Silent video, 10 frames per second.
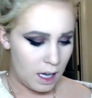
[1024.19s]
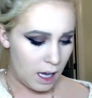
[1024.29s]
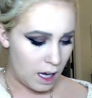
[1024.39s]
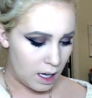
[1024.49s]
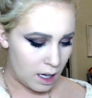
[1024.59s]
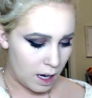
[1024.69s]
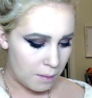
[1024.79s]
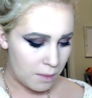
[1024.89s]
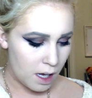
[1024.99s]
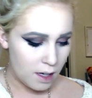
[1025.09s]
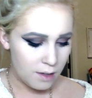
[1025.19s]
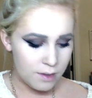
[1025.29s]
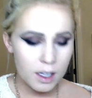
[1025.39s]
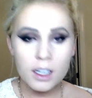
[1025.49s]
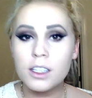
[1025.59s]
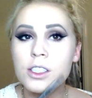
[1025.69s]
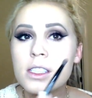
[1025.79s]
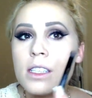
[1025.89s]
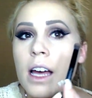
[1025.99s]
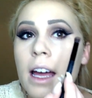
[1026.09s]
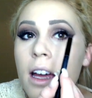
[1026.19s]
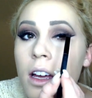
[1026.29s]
And I'm kind of going to just like